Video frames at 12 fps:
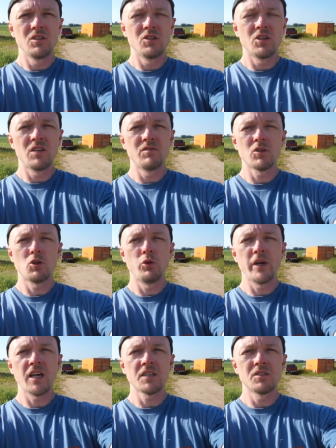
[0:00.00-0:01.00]
It'll have a
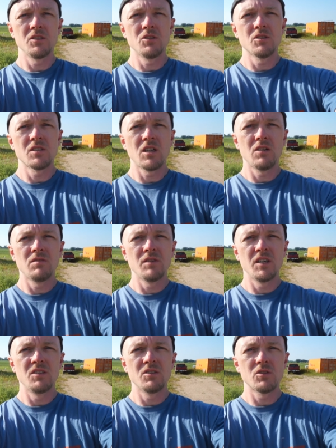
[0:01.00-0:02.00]
coaxial style
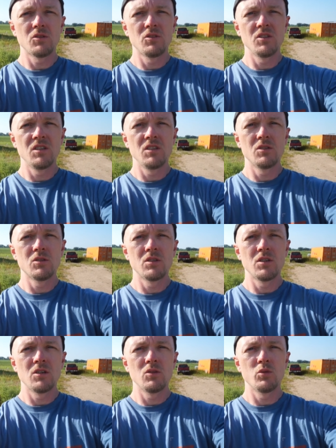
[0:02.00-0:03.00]
vent, so it only needs
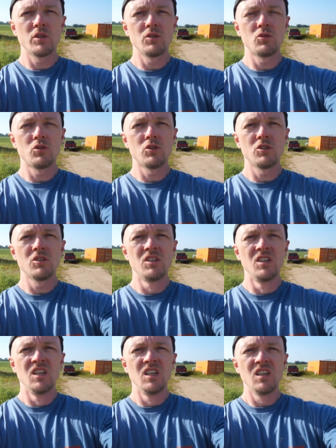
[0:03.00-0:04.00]
uh, one hole,
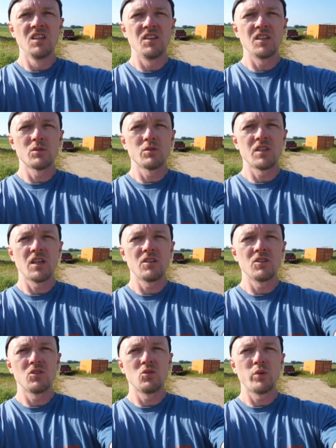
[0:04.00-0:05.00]
and that's what that
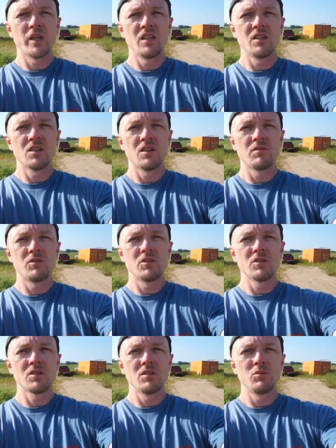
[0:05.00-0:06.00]
little white cover
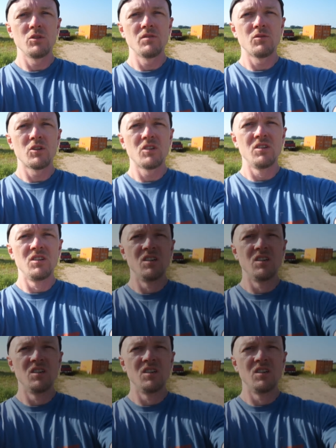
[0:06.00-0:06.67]
is going to be for.